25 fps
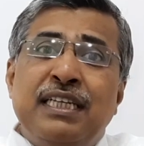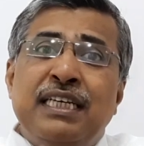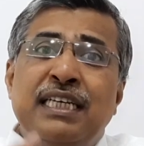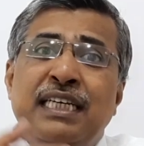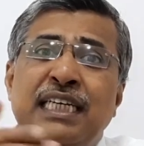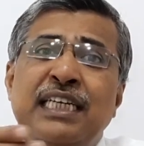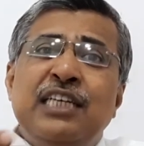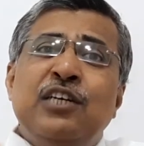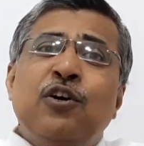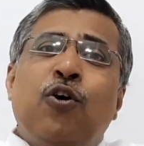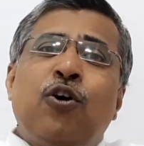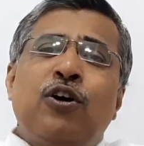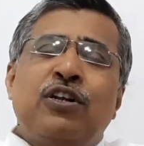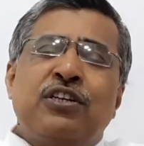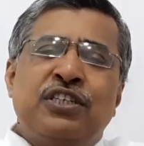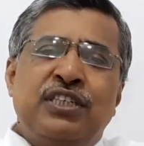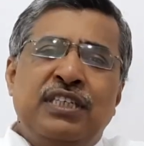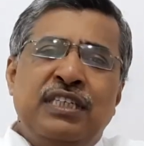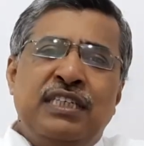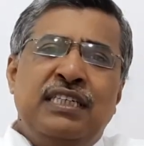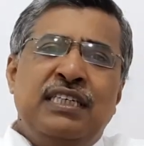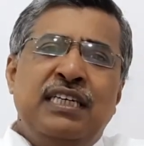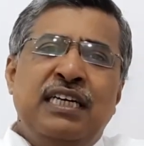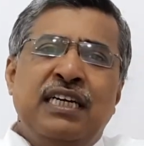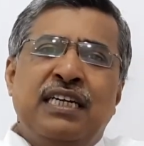he or
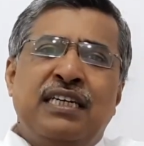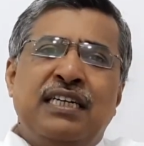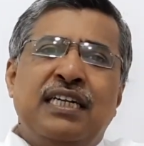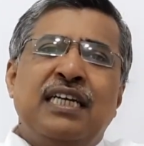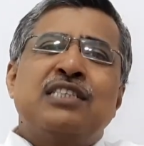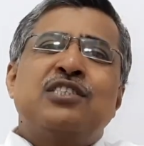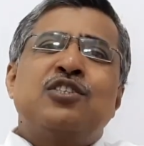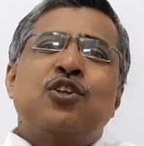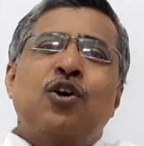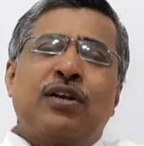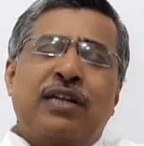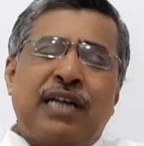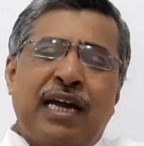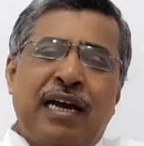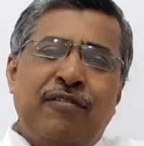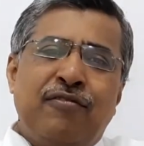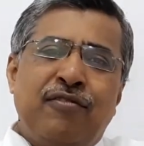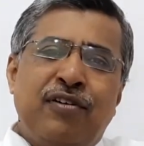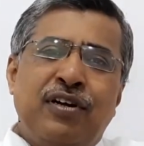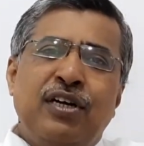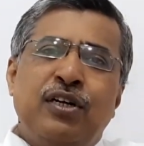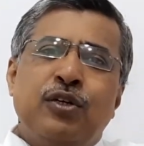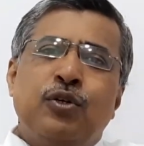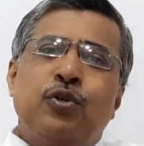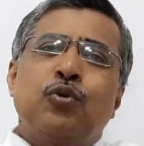she does not
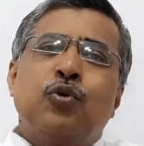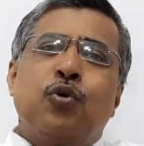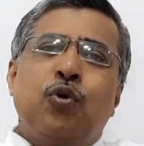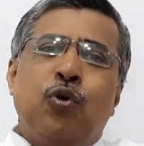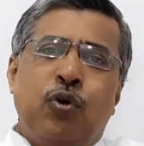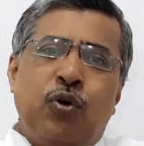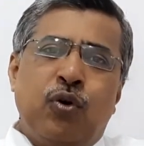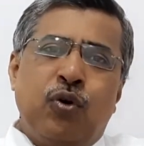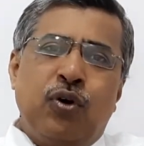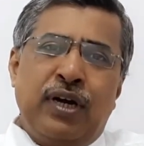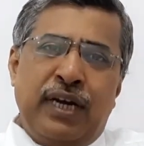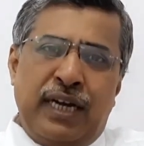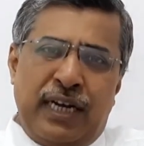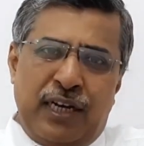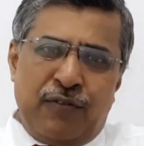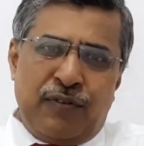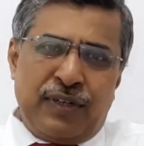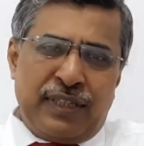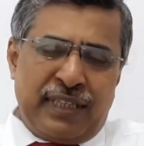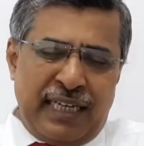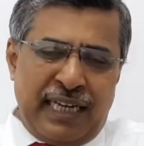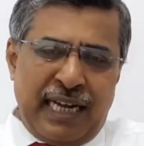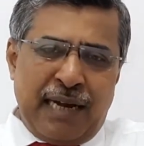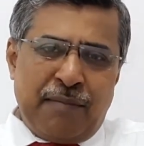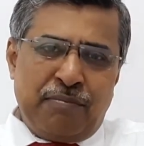have to go ahead with
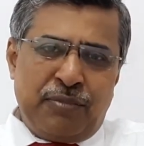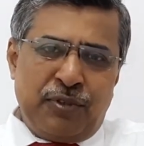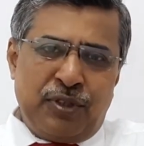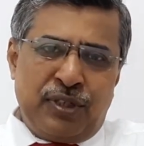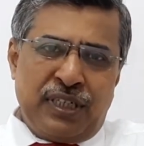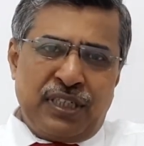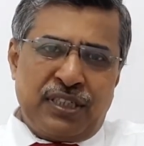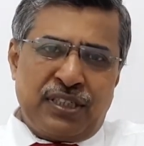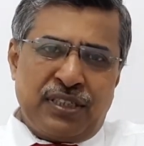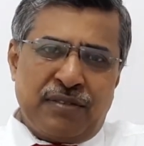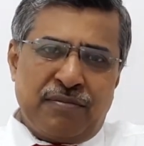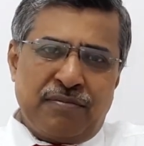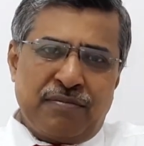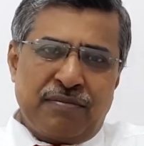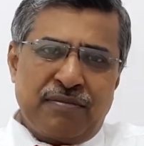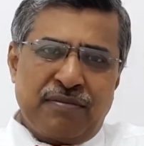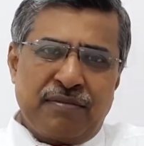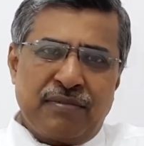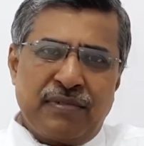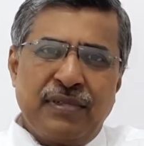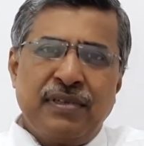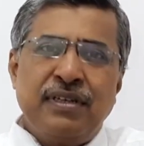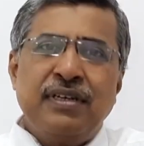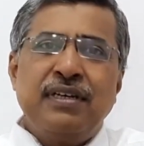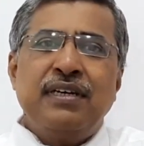an amputation.
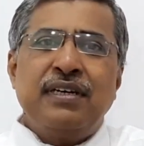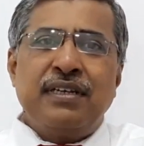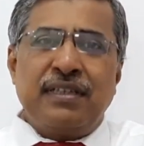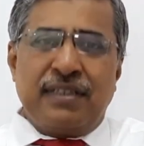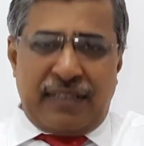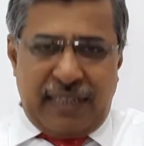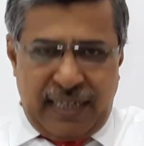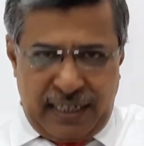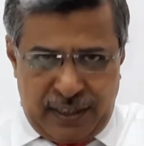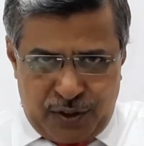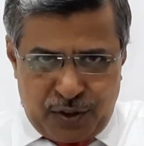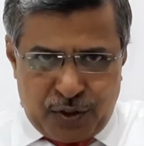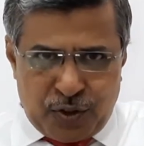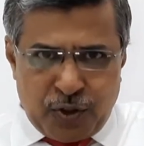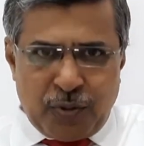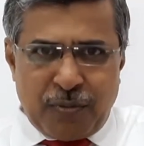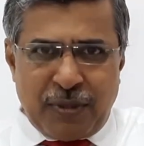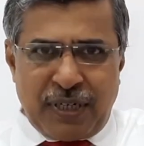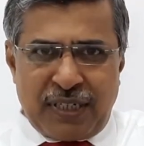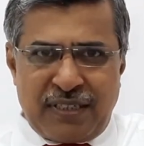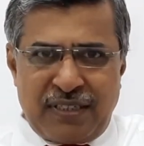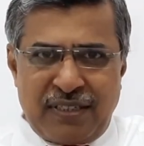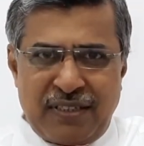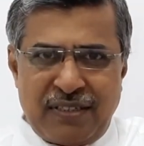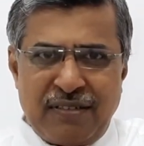Thank you so
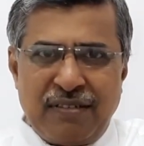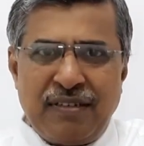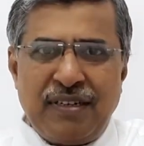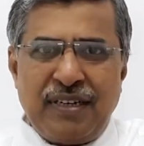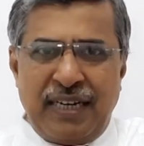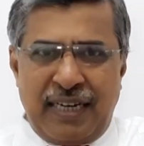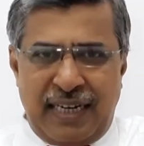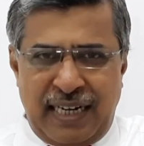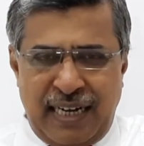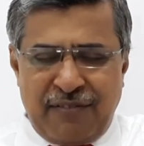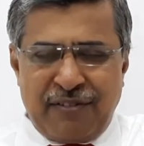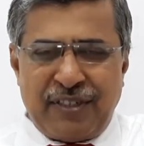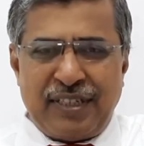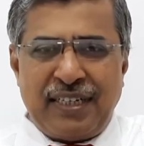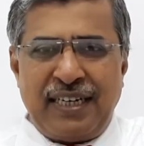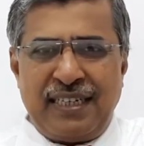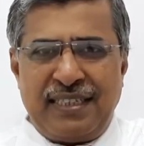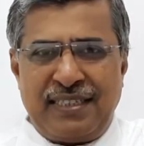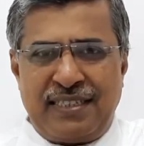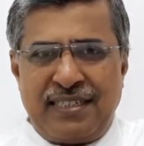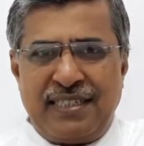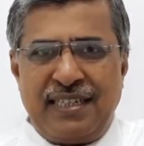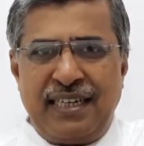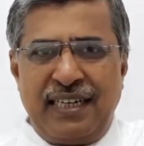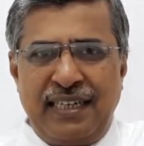much and have a
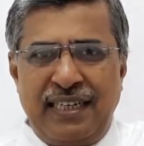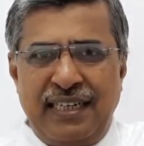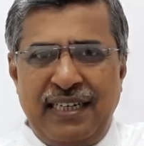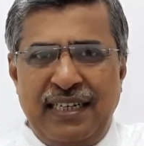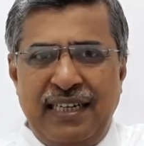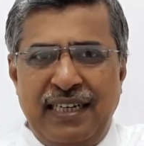nice day.